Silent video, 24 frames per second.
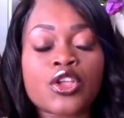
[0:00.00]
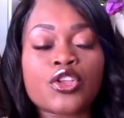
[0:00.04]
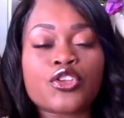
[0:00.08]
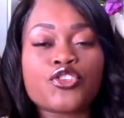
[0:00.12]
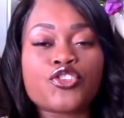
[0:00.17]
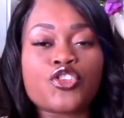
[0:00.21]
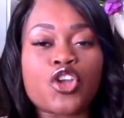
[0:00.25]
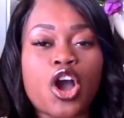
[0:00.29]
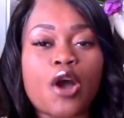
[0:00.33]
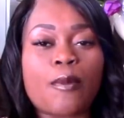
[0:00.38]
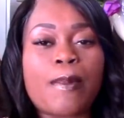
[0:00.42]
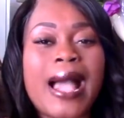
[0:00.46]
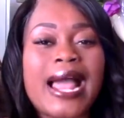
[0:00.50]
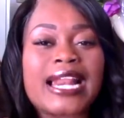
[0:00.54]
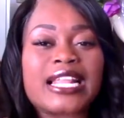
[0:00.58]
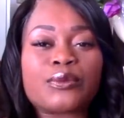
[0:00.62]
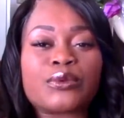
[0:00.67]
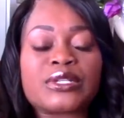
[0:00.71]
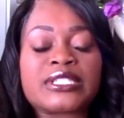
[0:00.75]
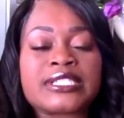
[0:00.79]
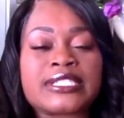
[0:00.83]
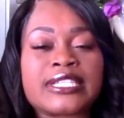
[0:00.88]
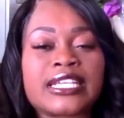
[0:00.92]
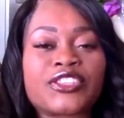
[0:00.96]
Nobody
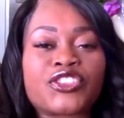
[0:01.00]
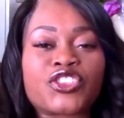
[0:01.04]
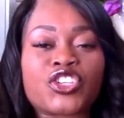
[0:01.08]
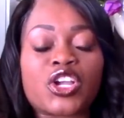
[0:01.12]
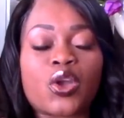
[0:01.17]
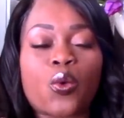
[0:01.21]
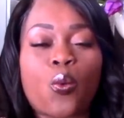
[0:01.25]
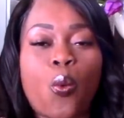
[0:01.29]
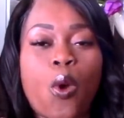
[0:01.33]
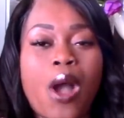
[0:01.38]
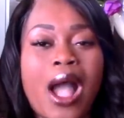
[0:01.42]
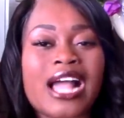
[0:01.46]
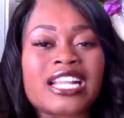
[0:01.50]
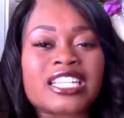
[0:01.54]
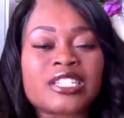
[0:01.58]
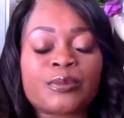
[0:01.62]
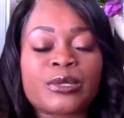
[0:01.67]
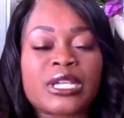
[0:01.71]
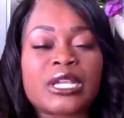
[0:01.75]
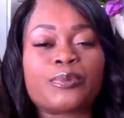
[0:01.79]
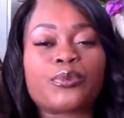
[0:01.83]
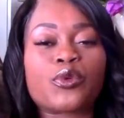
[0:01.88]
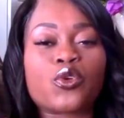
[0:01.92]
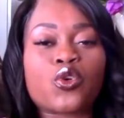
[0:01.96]
would sit there and watch
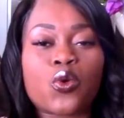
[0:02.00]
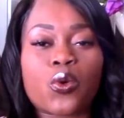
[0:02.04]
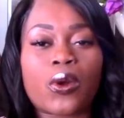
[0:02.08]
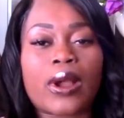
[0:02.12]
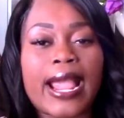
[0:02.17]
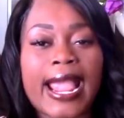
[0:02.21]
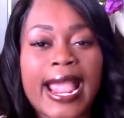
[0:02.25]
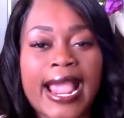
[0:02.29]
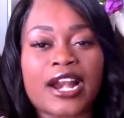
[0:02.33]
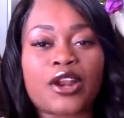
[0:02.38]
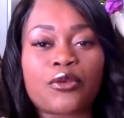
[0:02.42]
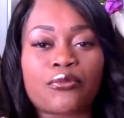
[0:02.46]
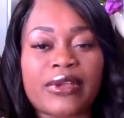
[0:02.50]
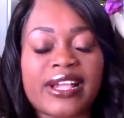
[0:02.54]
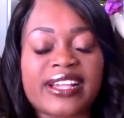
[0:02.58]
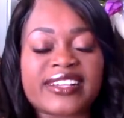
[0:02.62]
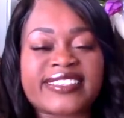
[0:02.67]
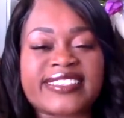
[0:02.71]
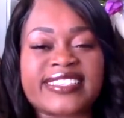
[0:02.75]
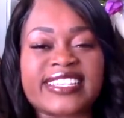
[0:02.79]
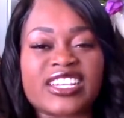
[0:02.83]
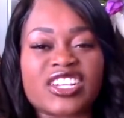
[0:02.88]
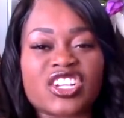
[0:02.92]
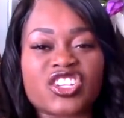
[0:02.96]
people who are
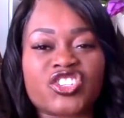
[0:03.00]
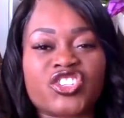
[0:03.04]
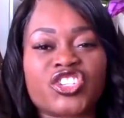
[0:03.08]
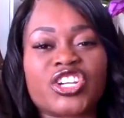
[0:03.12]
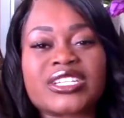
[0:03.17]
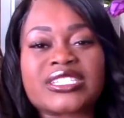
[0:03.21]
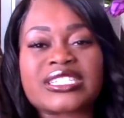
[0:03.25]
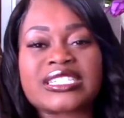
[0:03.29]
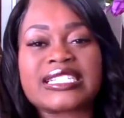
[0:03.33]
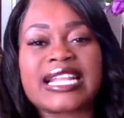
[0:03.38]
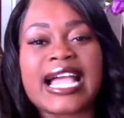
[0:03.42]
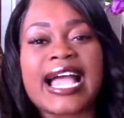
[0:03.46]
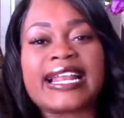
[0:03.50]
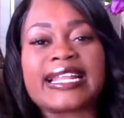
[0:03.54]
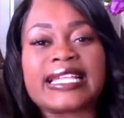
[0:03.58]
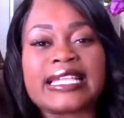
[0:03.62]
anorexic just not